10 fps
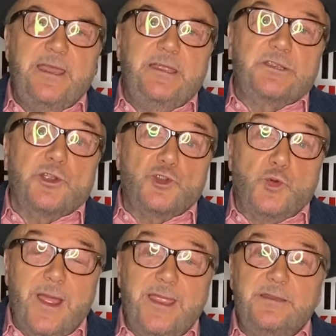
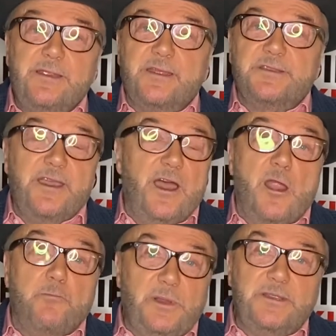intertwined, as they
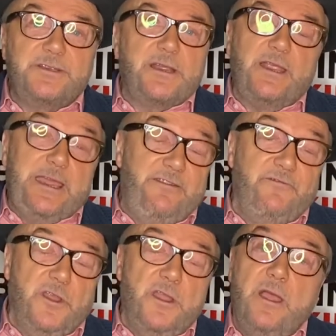are politically,
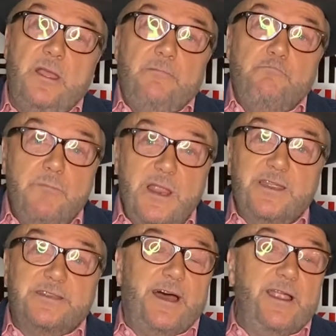even
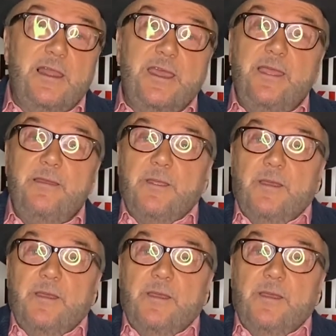militarily,